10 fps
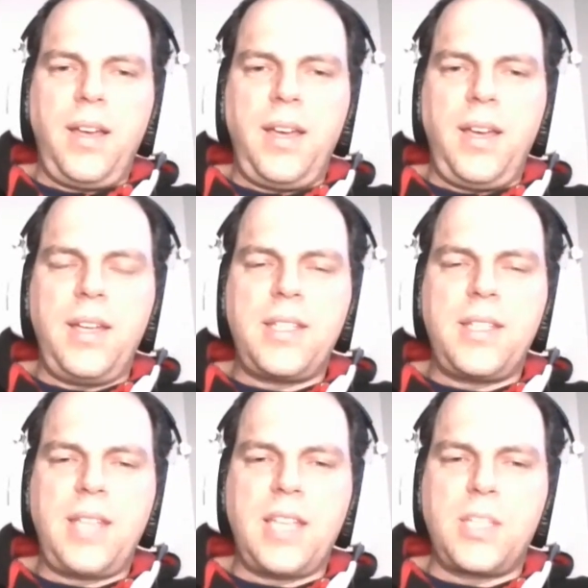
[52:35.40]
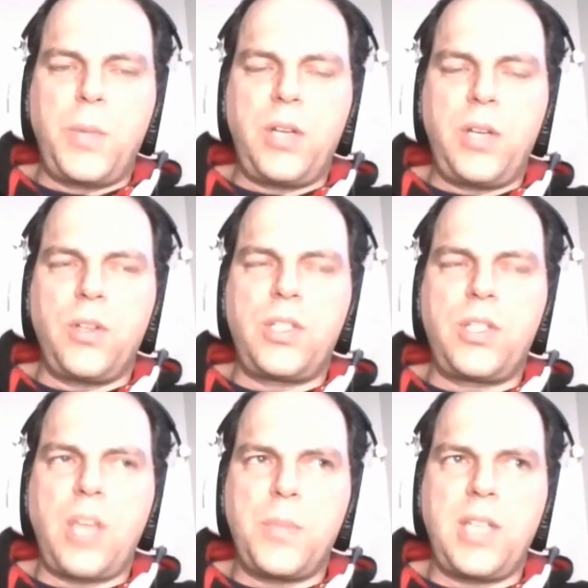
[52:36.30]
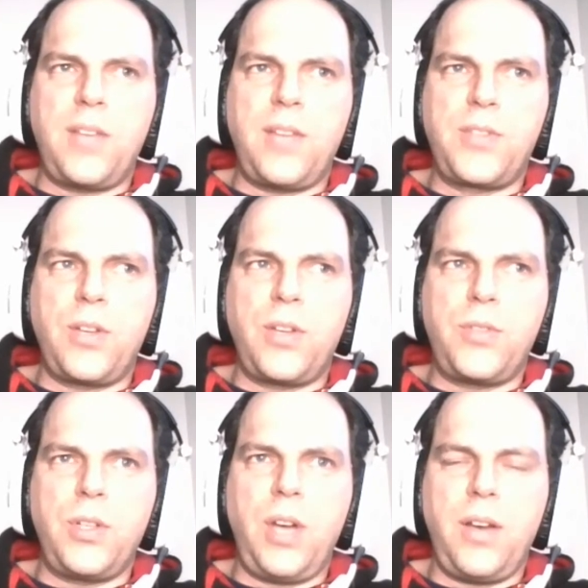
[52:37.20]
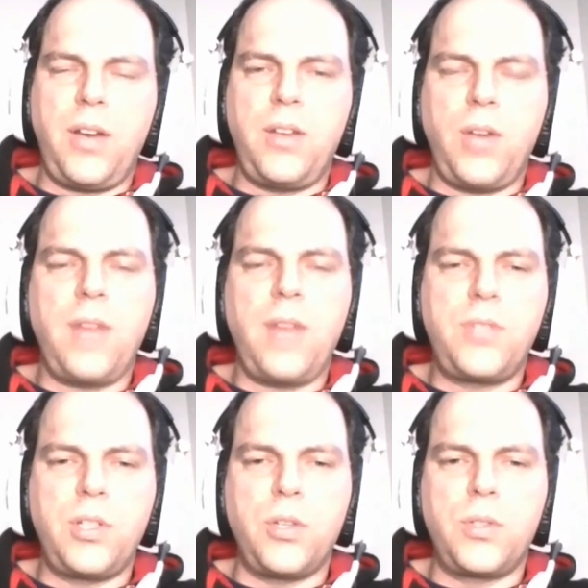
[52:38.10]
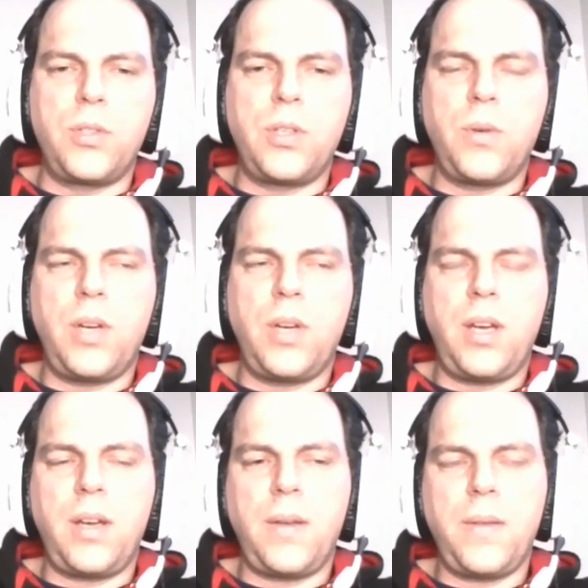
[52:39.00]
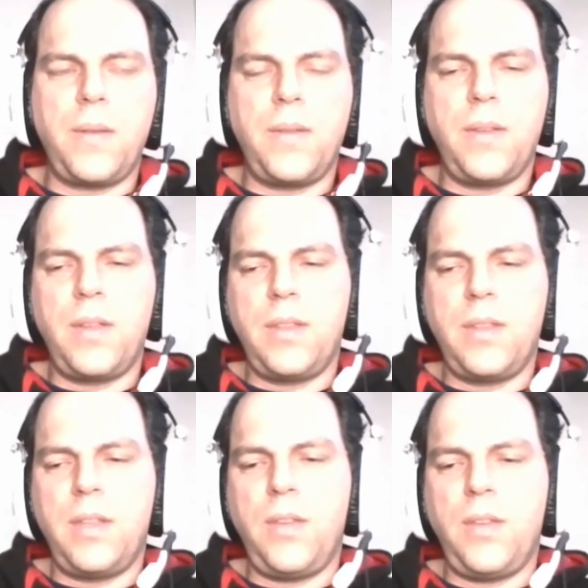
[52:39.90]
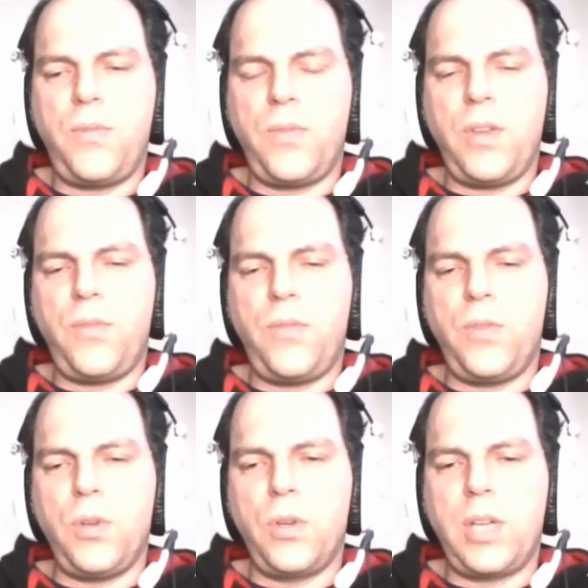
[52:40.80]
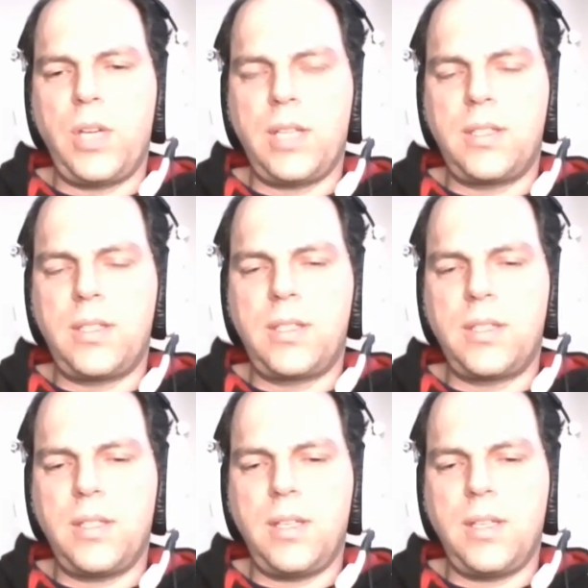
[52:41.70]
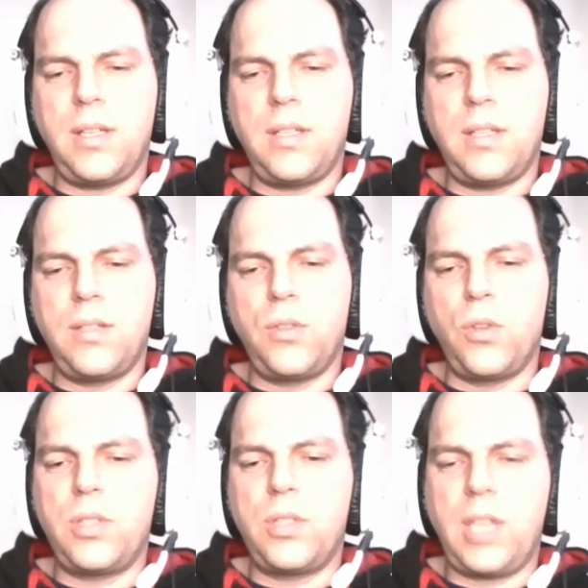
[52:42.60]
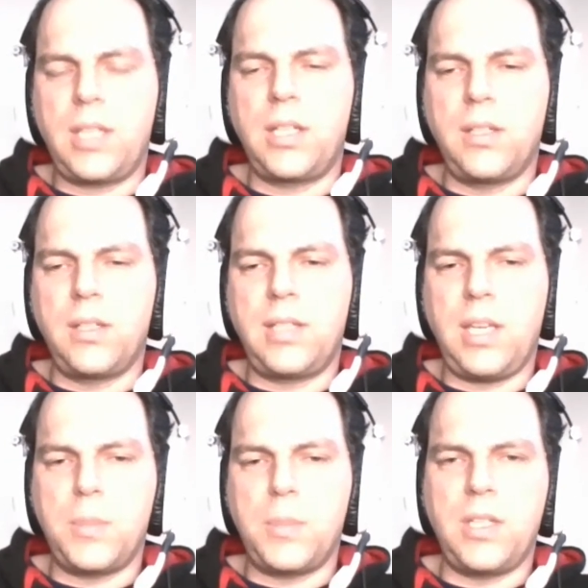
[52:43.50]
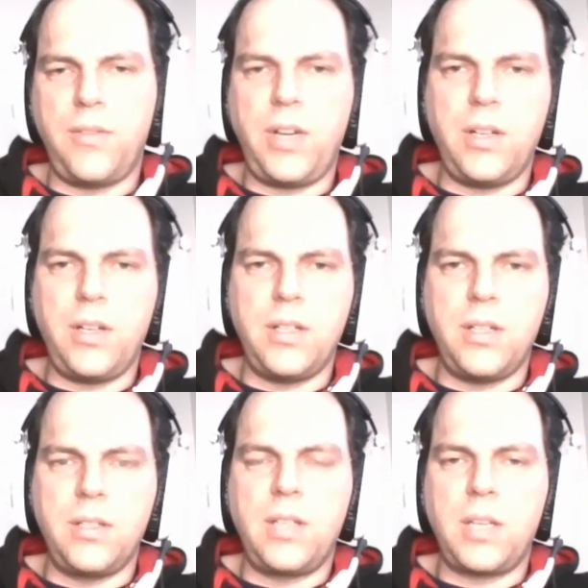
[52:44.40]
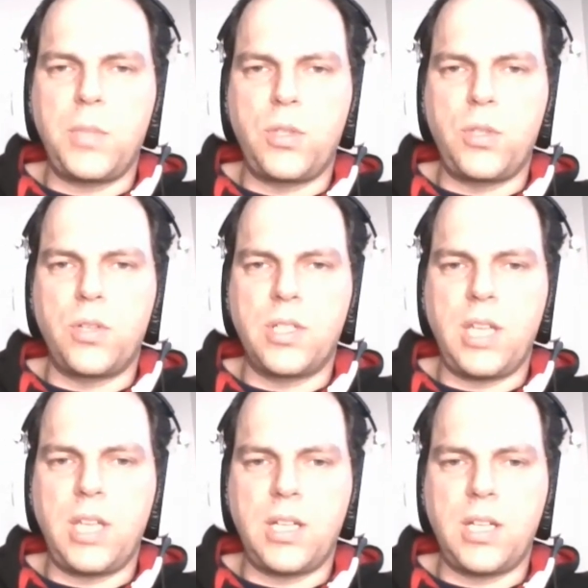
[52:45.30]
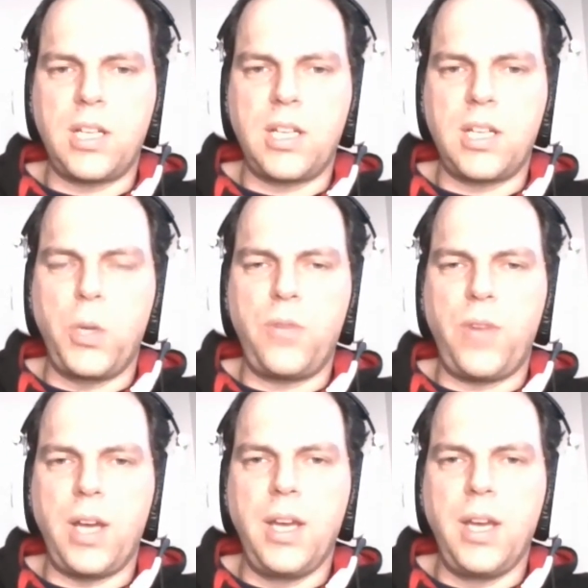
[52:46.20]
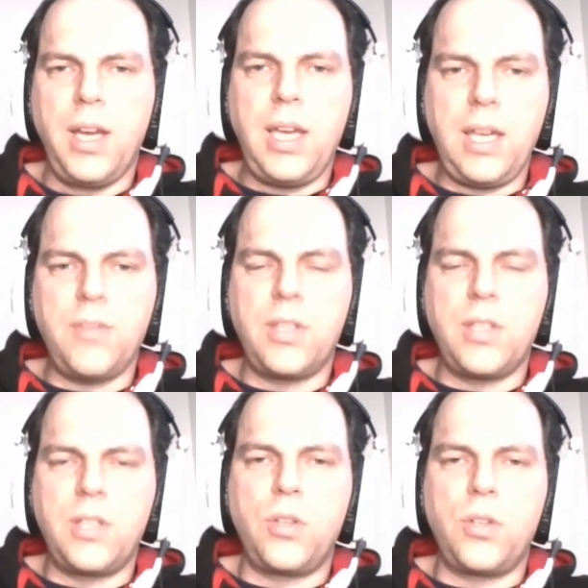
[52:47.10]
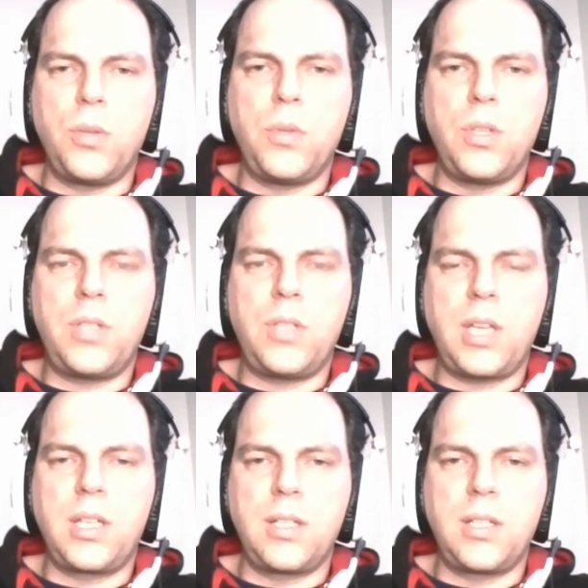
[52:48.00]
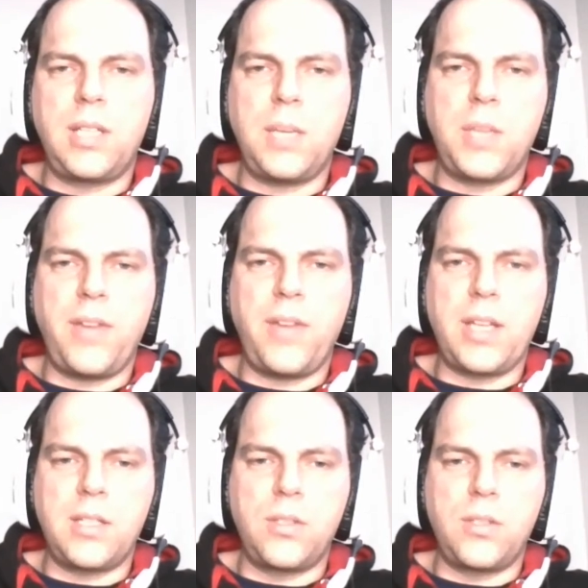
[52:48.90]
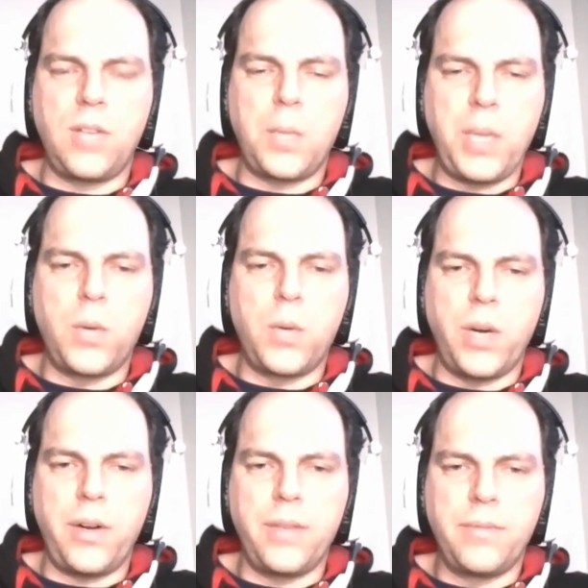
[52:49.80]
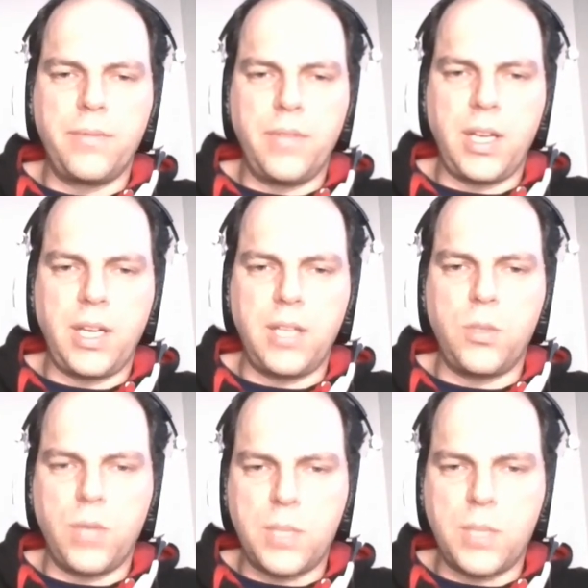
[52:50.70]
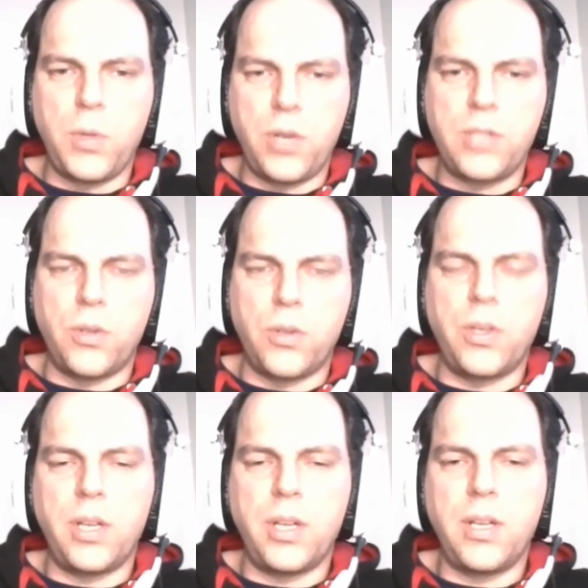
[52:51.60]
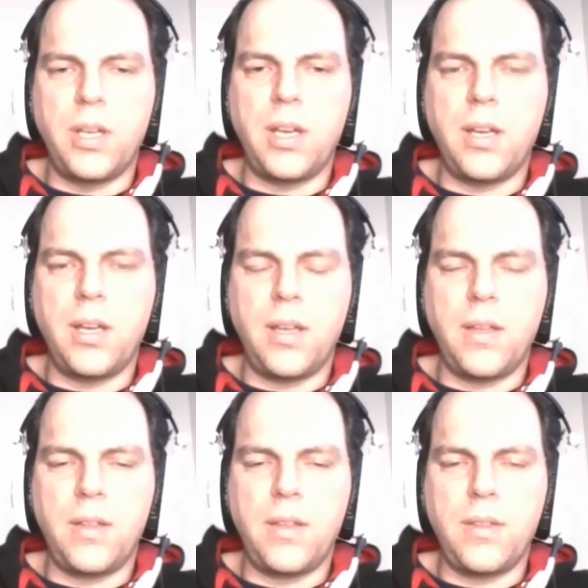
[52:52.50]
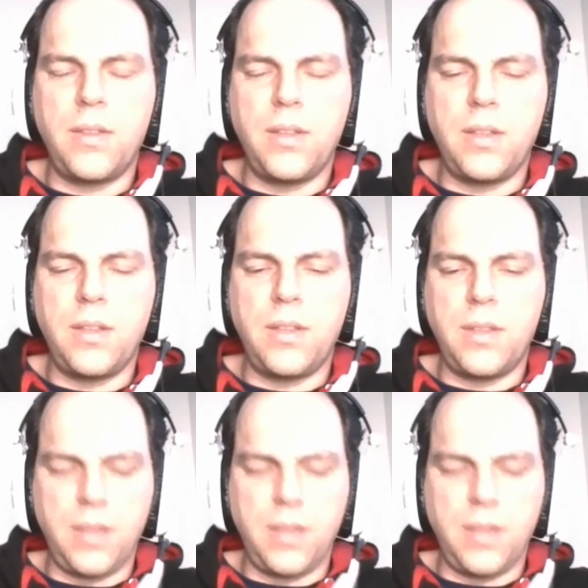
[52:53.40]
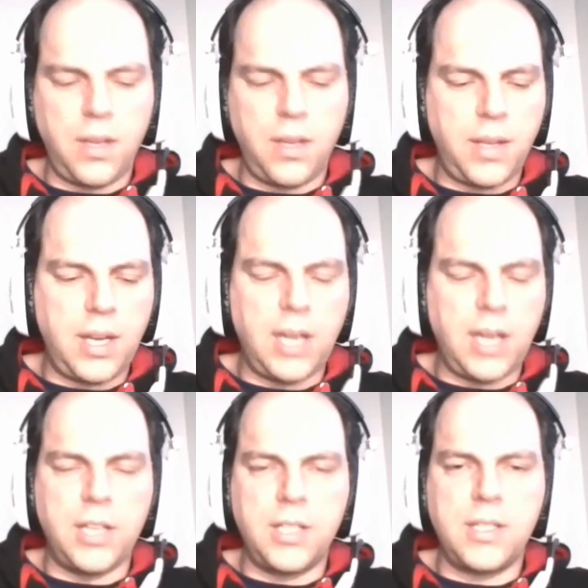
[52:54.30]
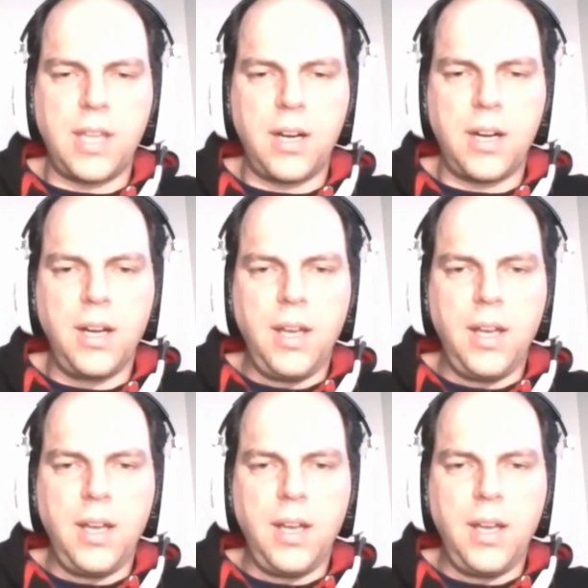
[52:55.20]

In a sense, but some self-serves you have you have to do so. Uh, if if you look at uh, non-technical teams in a very data mature organization like Spotify, even the non-technical teams have access to like BigQuery and can do exploratory uh, uh, analytics there.